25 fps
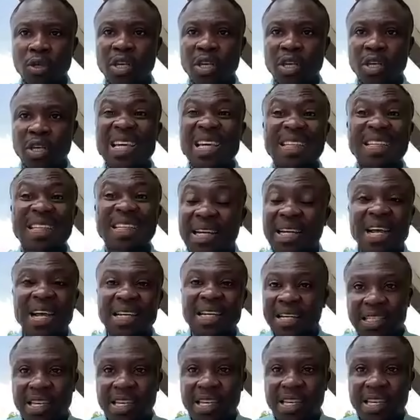He
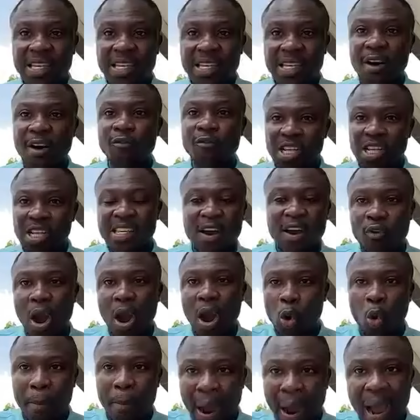didn't deserve one
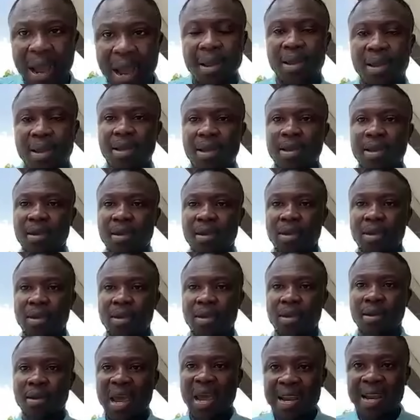kwaba.
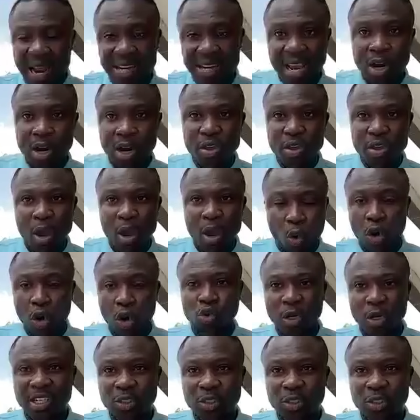And then you know your call
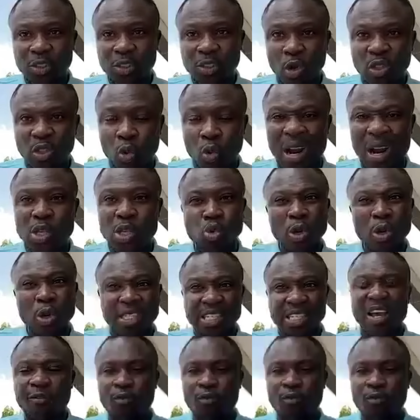2021, so
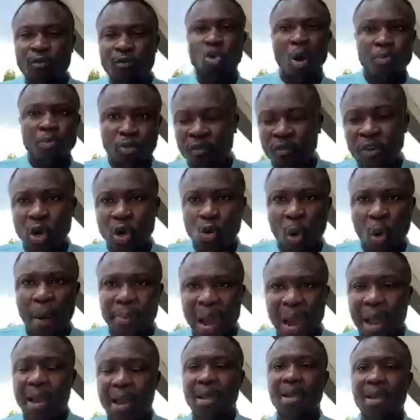deserve one kwa proven
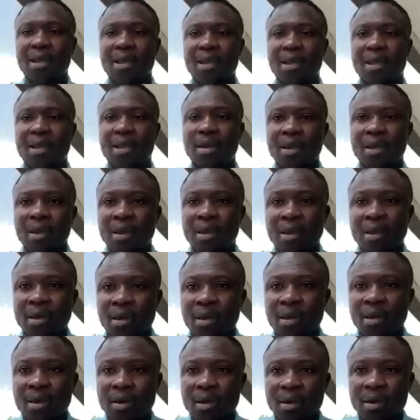waba.
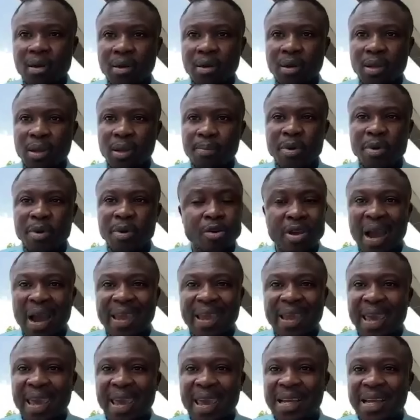
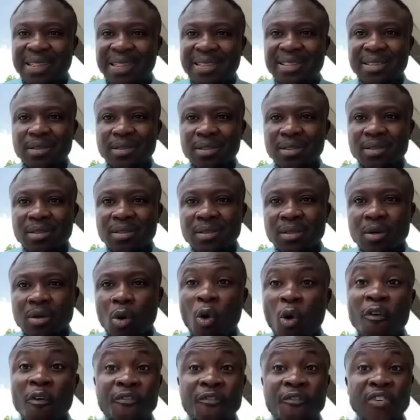Minya kids
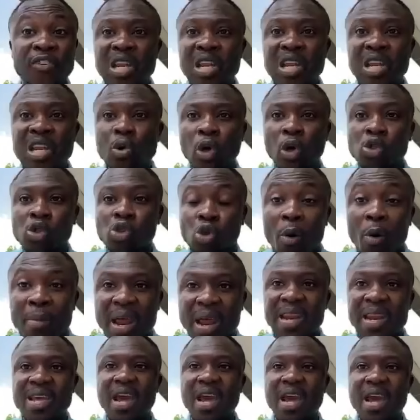or fail you so
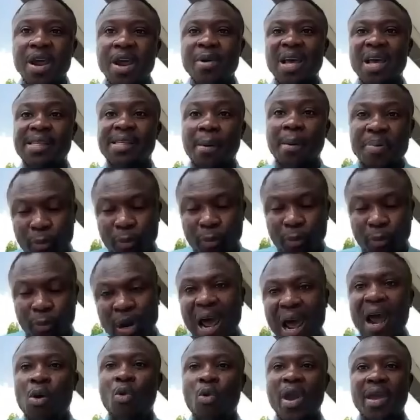many areas and people
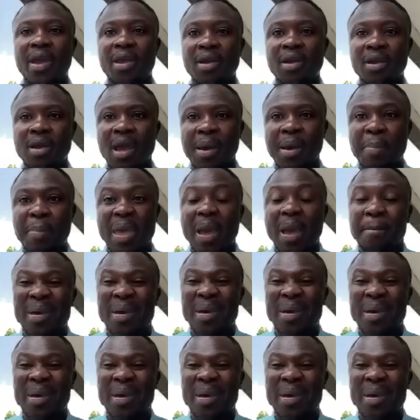are aware. A bear